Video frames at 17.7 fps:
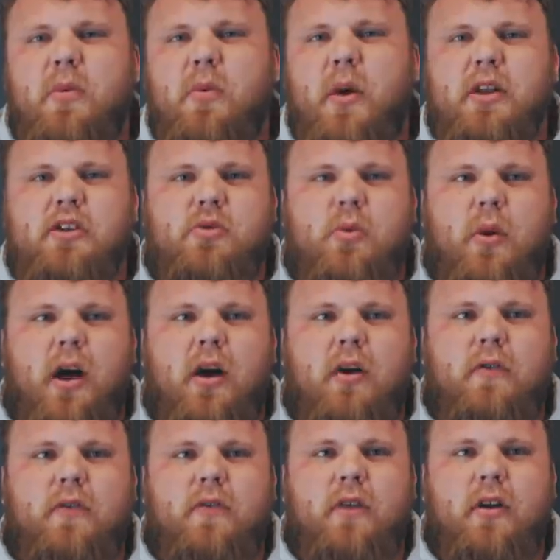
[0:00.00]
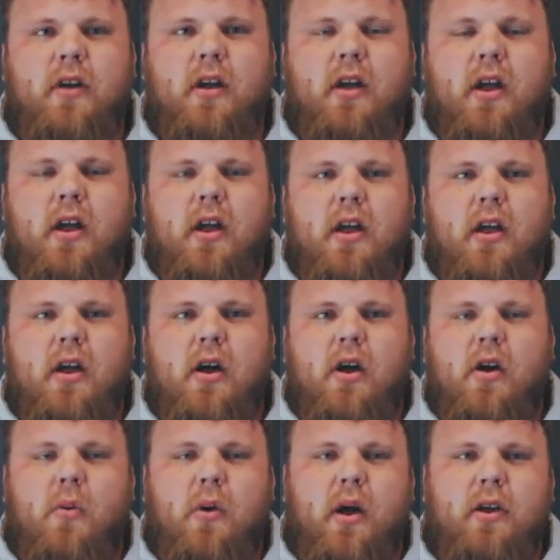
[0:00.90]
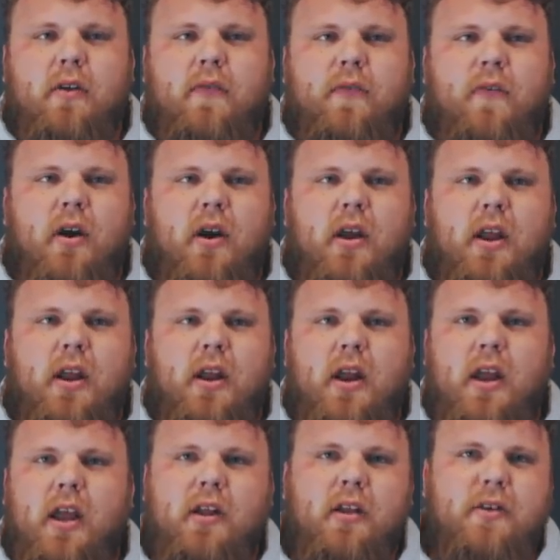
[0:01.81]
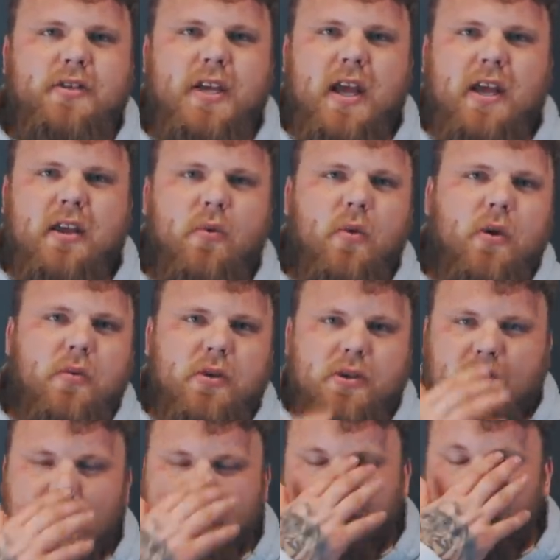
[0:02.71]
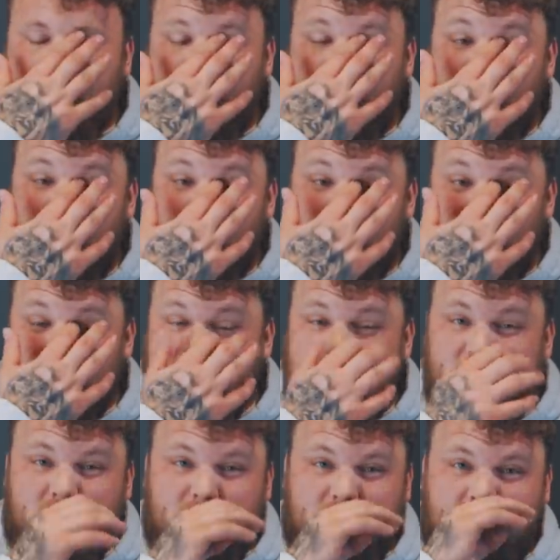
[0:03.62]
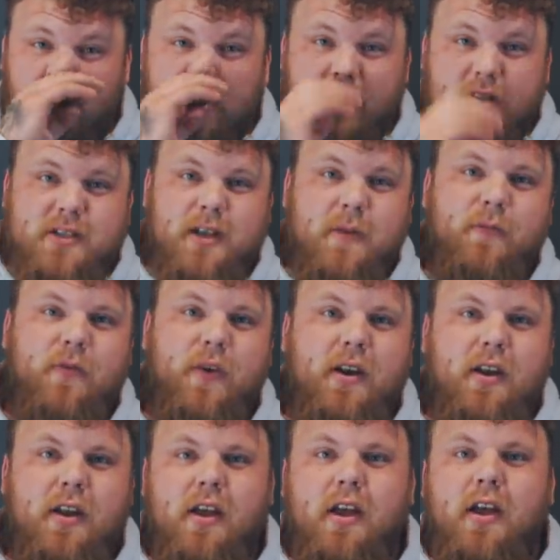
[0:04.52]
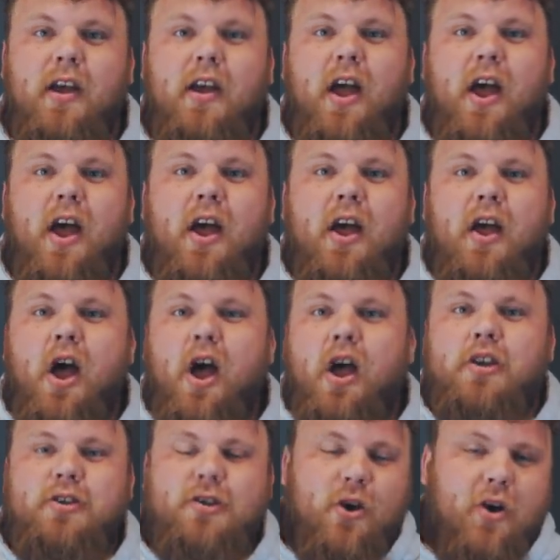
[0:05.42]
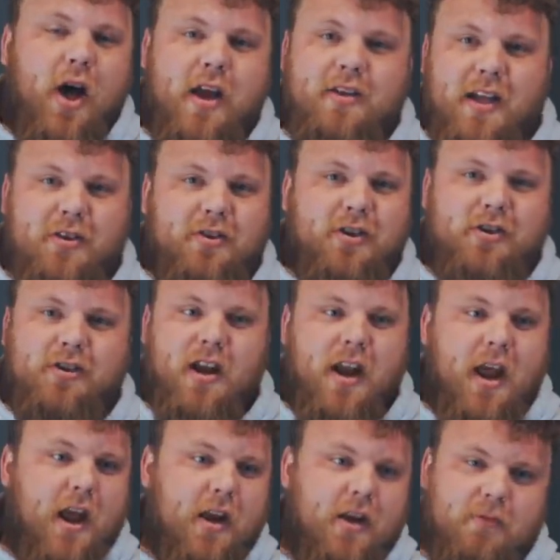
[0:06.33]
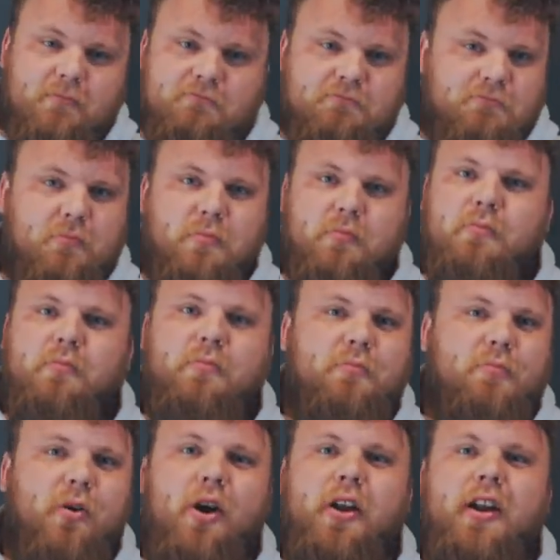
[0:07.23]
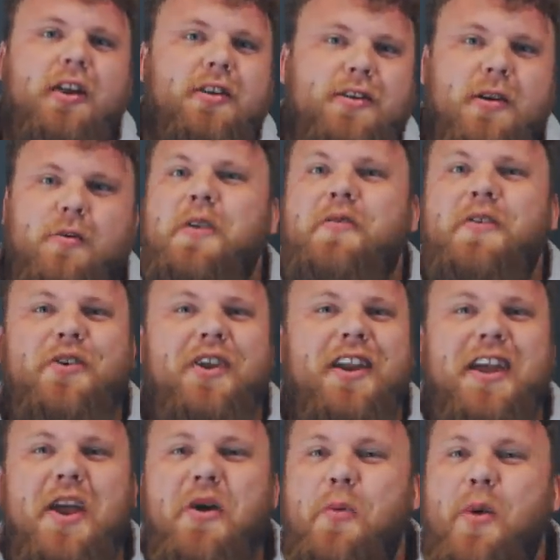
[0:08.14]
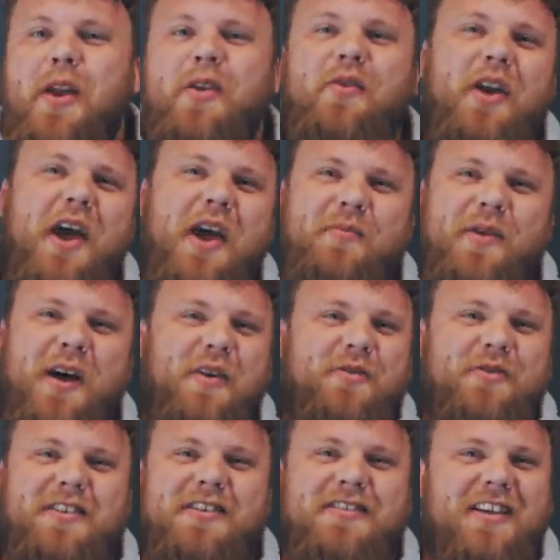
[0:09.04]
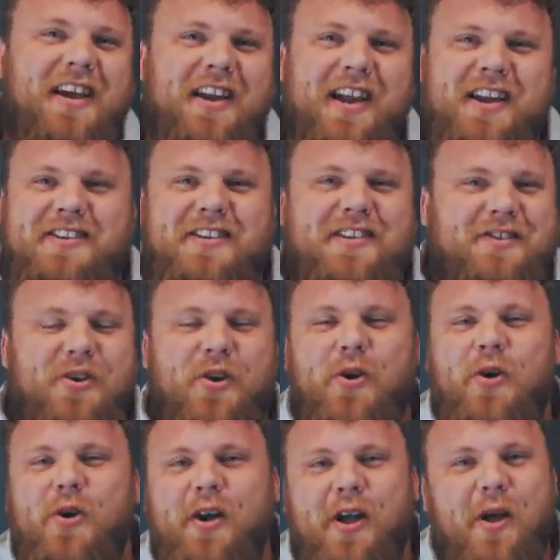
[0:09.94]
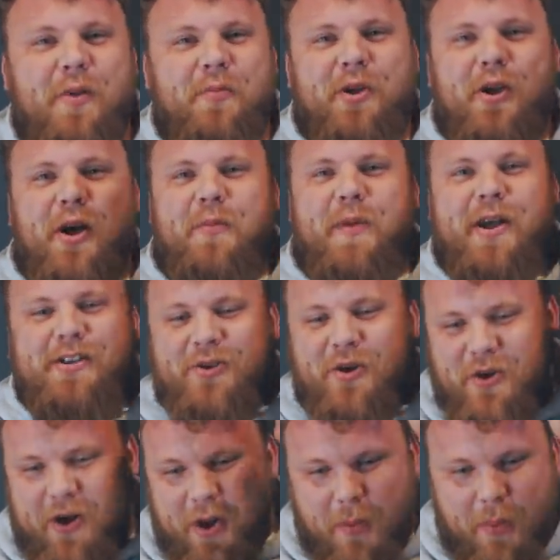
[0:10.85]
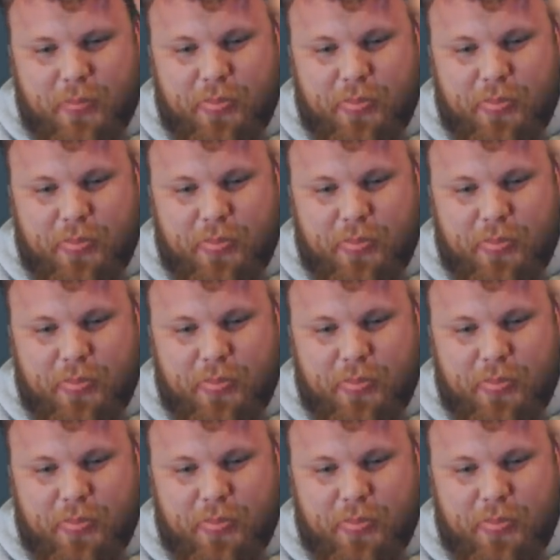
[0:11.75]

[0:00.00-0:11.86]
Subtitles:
112 or 113. I think the second one was like 124 or something. So I said to Sinead, pointless. I'm not even going to get one rep. I was just like, let's just go, put it on my shoulder,